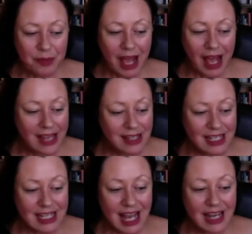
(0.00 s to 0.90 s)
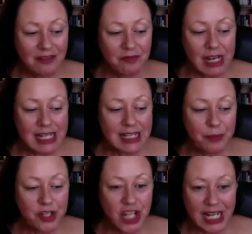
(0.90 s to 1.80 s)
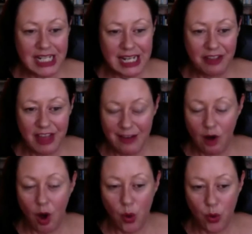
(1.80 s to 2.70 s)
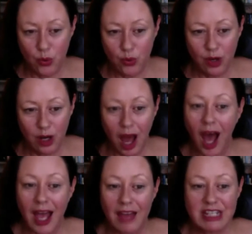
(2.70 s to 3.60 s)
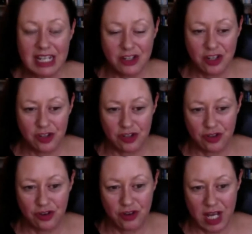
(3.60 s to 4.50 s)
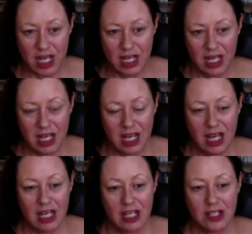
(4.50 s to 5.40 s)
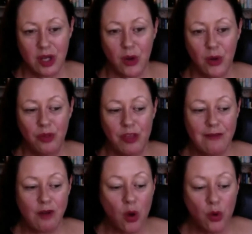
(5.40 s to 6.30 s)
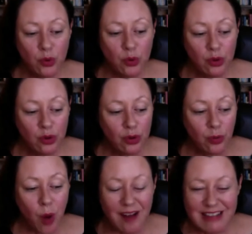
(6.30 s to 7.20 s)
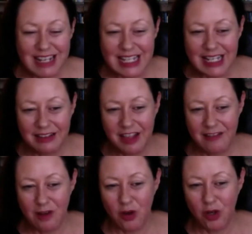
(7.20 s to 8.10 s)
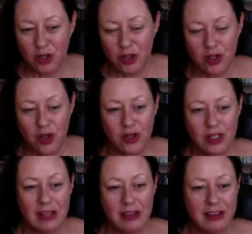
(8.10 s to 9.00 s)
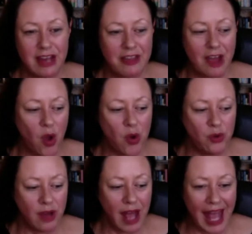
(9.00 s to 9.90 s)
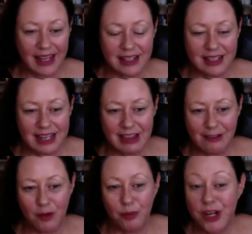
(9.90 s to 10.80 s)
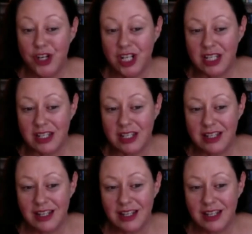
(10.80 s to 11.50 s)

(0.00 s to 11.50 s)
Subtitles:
as I said, readers are projecting their own lives into the story. So their own worries and their own concerns and their own angst and their own prejudices,